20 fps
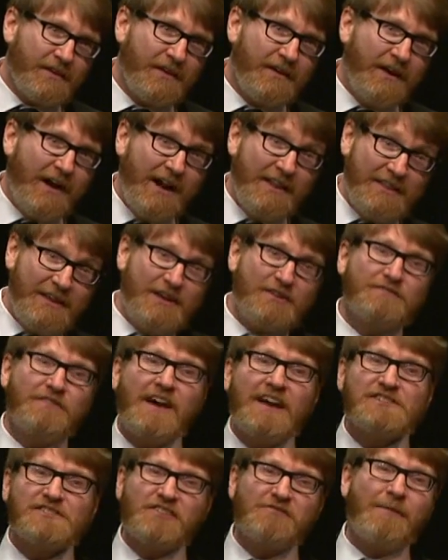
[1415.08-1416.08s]
On the
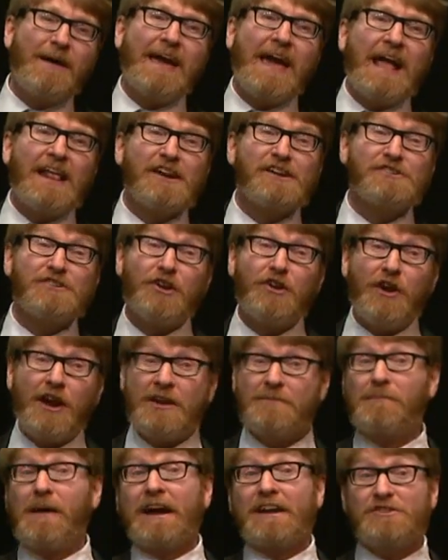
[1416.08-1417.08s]
advice of my editor
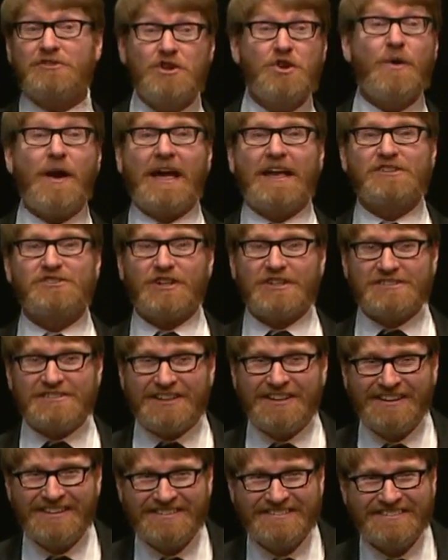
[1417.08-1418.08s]
and my new agent,
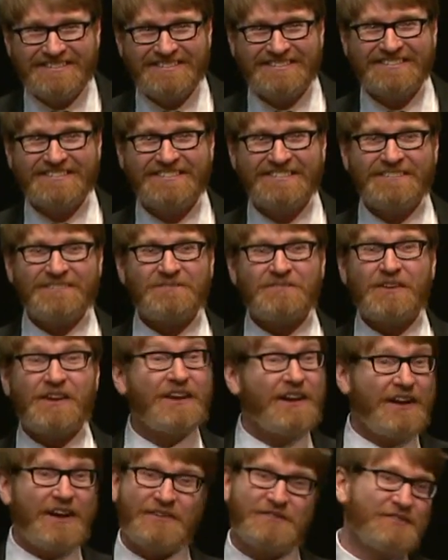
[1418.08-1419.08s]

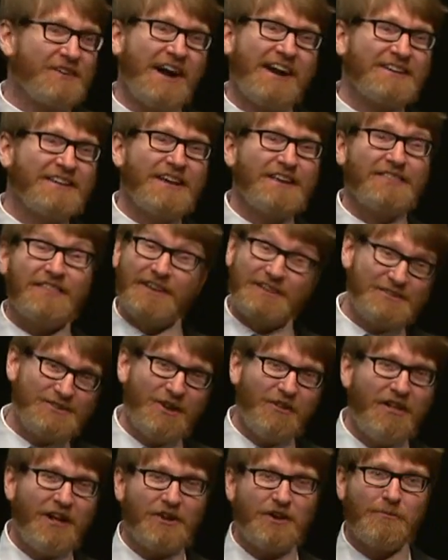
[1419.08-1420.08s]
Todd Keithley is no
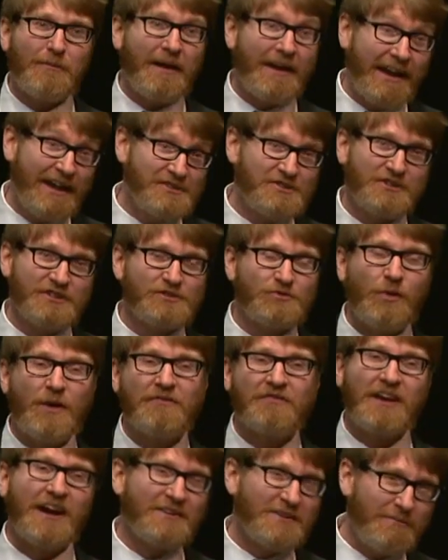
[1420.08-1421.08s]
longer my agent. His
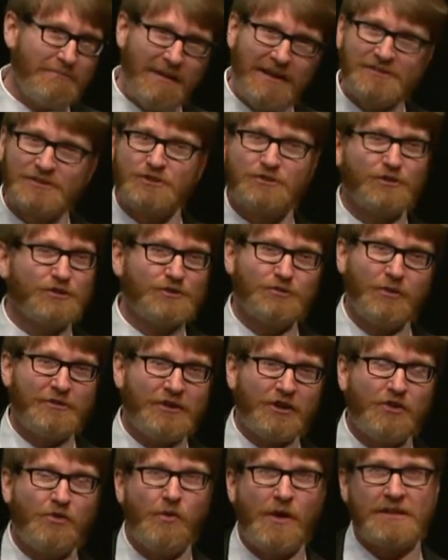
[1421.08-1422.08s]
wife got into med school, so we had
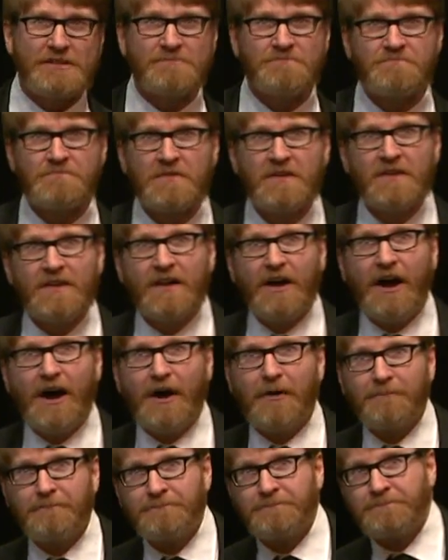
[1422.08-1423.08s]
to quit.
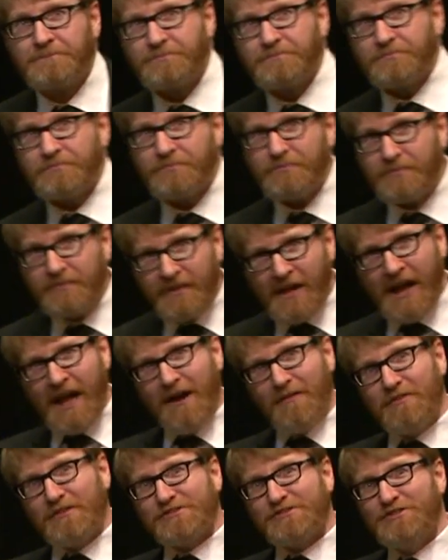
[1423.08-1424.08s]
Um, I
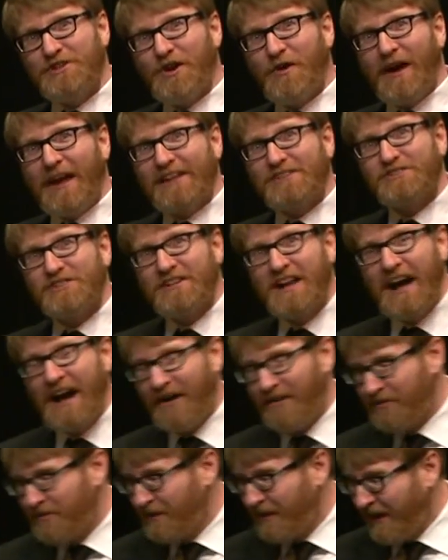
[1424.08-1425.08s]
have this new agent
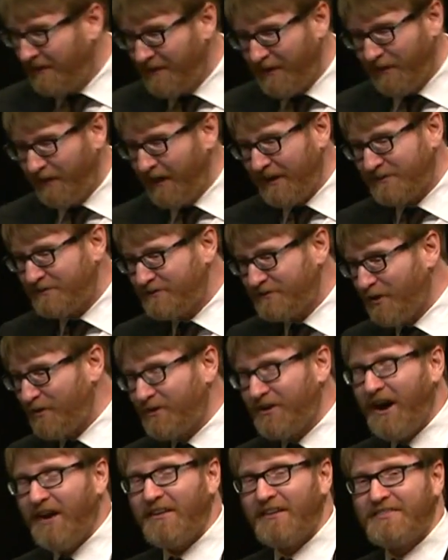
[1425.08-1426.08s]
now, and they're like, don't
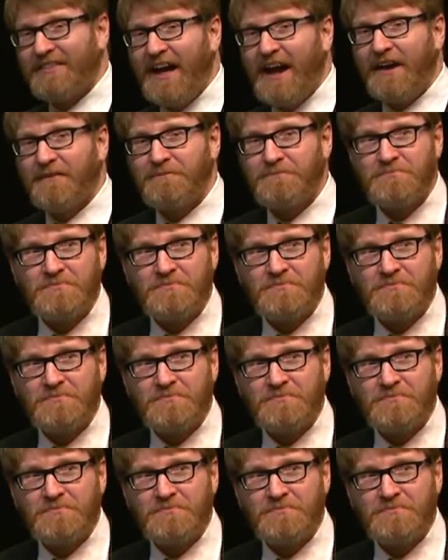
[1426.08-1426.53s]
call it that.